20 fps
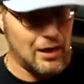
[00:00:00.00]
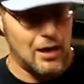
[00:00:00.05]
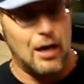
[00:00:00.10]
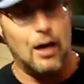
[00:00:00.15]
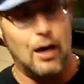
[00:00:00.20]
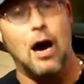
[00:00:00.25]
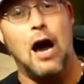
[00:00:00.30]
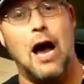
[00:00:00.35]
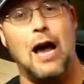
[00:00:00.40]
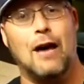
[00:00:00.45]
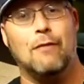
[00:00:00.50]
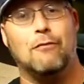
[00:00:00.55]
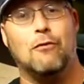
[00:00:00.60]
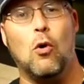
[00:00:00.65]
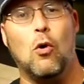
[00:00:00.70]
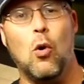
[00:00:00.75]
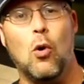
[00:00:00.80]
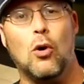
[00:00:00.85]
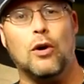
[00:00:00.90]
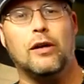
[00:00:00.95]
I have
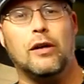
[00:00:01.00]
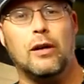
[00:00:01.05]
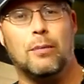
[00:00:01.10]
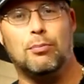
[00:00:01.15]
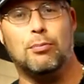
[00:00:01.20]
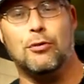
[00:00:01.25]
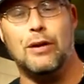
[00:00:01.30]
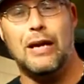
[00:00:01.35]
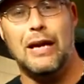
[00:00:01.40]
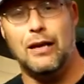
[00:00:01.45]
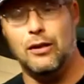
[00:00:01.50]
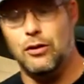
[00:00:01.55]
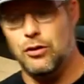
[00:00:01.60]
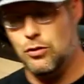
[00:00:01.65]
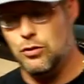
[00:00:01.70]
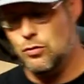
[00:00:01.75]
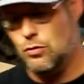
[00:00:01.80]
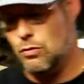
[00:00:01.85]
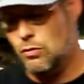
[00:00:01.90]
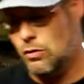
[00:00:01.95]
ordered a brand
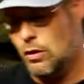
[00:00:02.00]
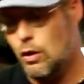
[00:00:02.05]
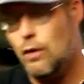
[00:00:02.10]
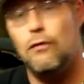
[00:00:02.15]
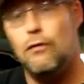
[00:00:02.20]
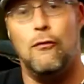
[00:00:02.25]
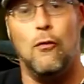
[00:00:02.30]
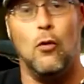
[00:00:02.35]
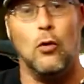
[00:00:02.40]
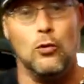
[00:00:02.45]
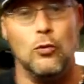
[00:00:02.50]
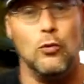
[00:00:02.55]
new Ford